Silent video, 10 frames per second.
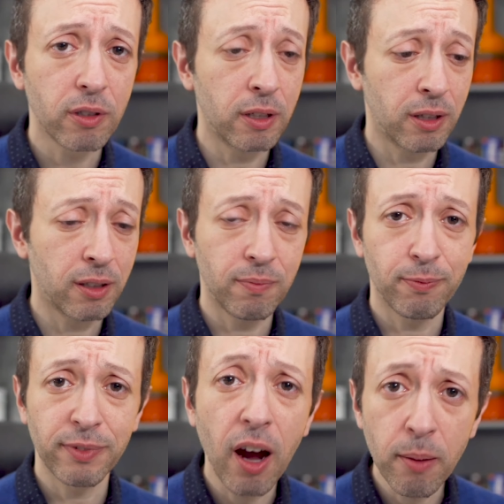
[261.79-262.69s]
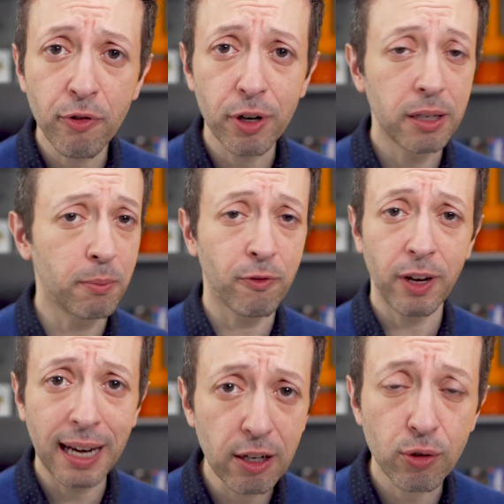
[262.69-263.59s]
and time freedom,
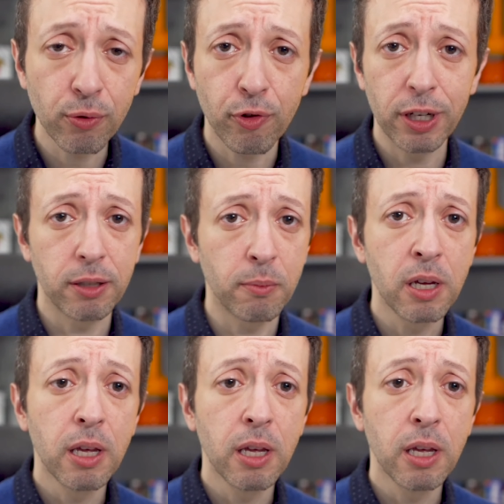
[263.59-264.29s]
financial freedom.